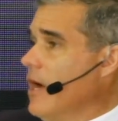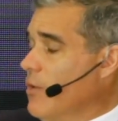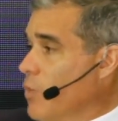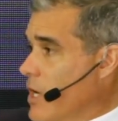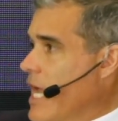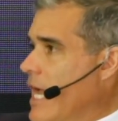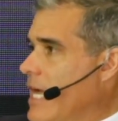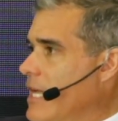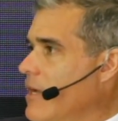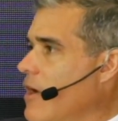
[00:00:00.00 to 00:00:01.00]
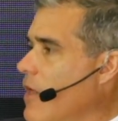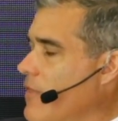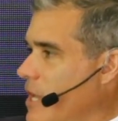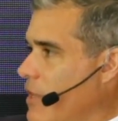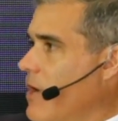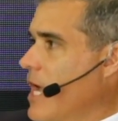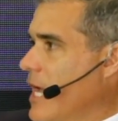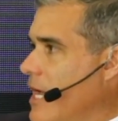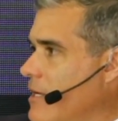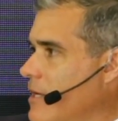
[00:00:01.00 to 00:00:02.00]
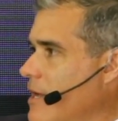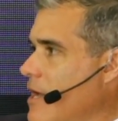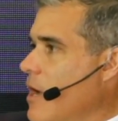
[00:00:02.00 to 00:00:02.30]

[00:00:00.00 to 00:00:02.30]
On one hand. On the other hand,